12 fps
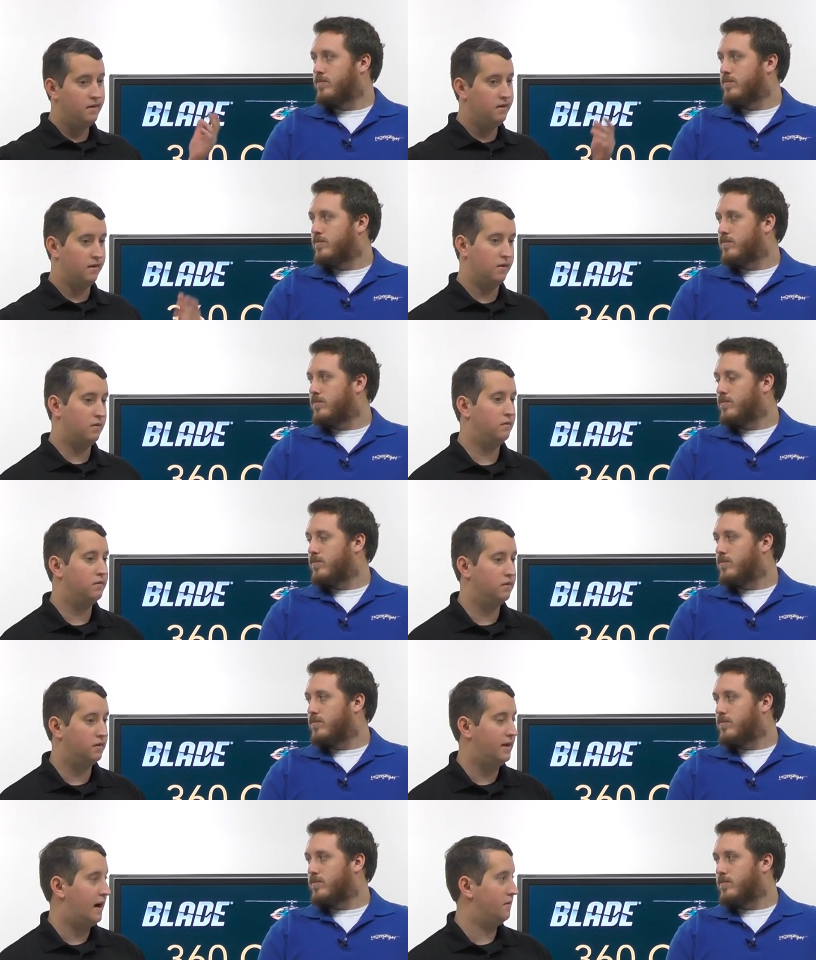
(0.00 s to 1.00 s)
Speaker 1: you know,
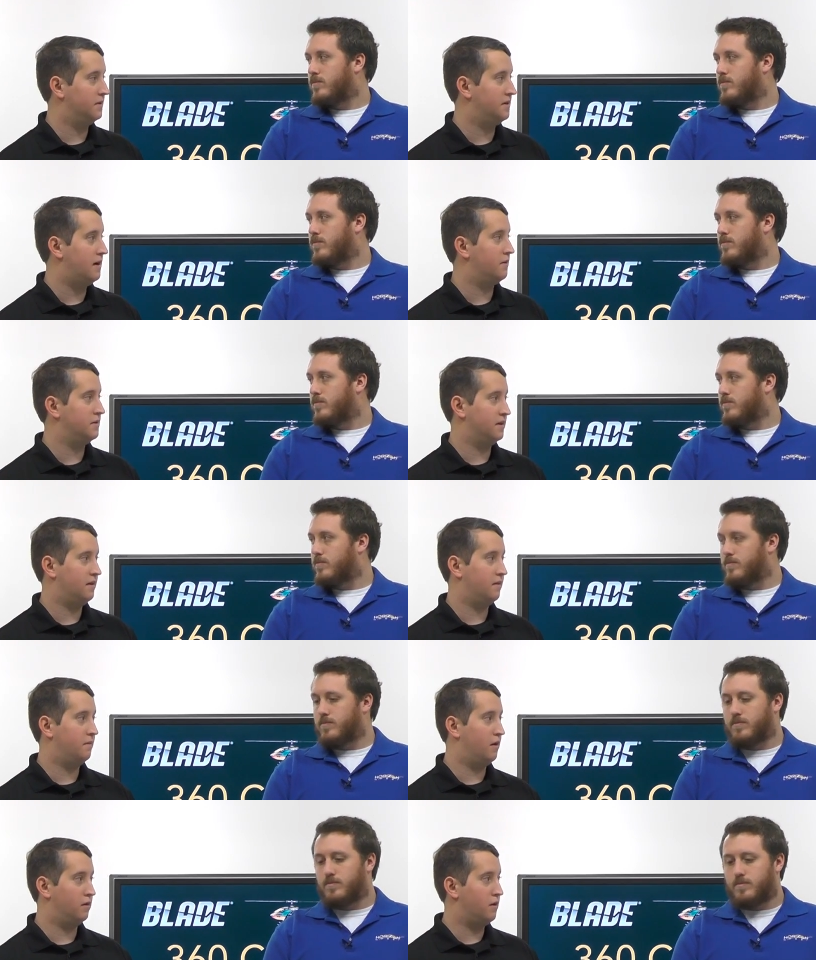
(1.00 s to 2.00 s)
countless dollars on a,
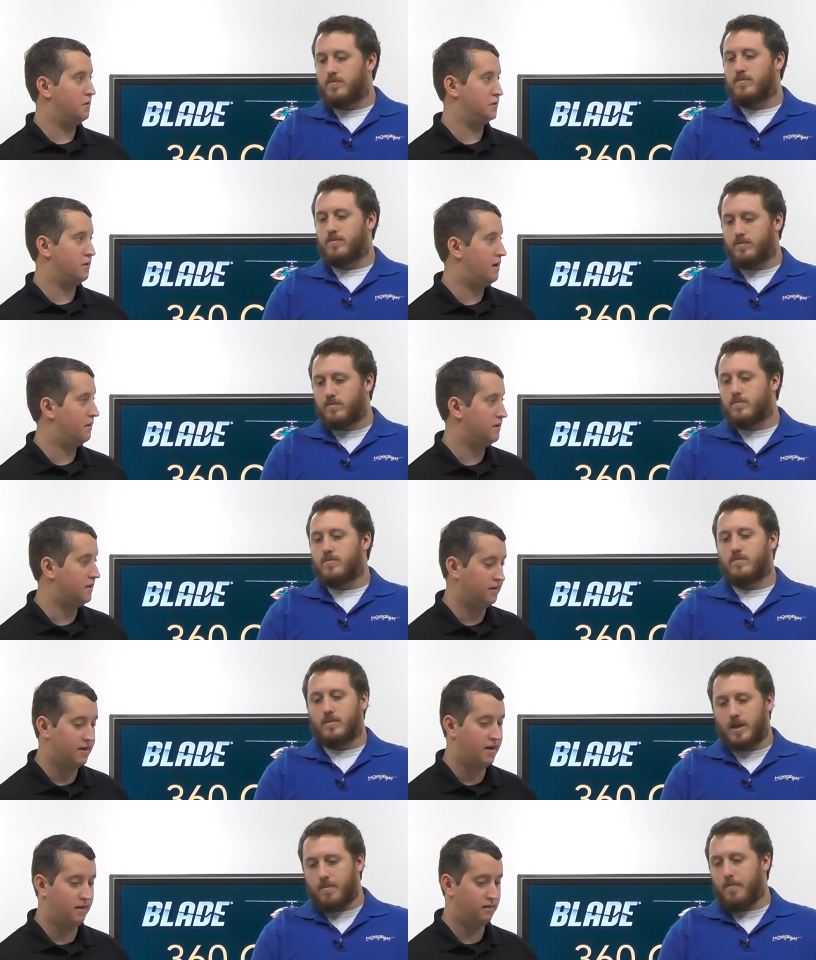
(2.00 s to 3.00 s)
a larger heli and
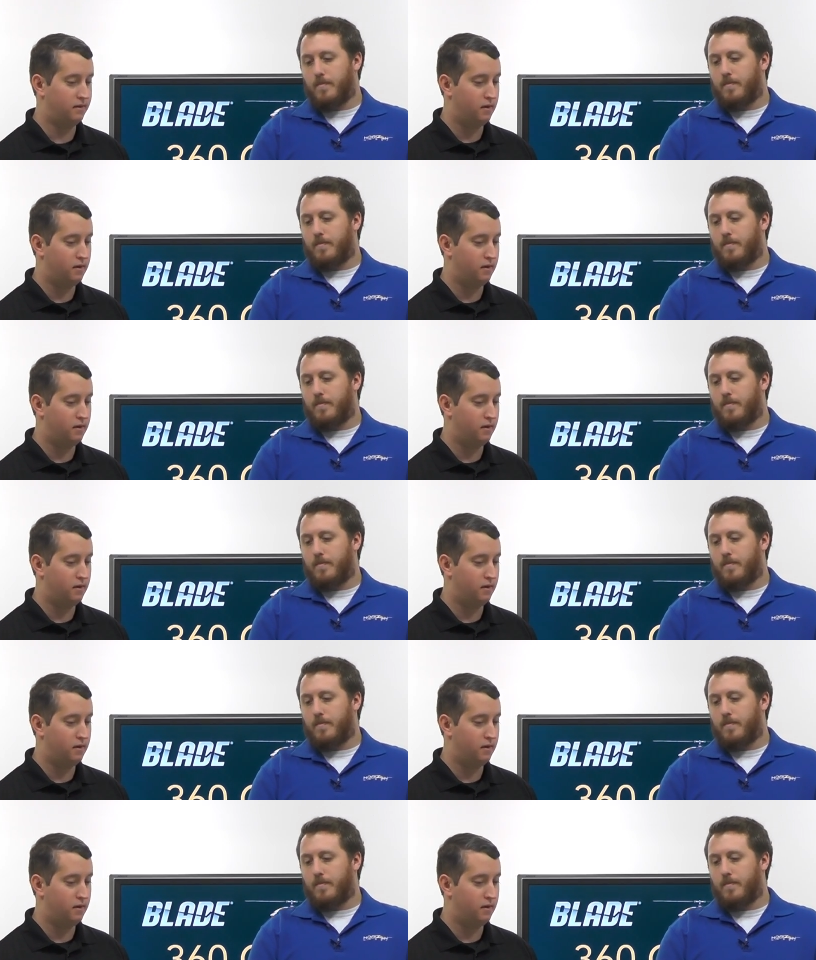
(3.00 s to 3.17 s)
getting yep.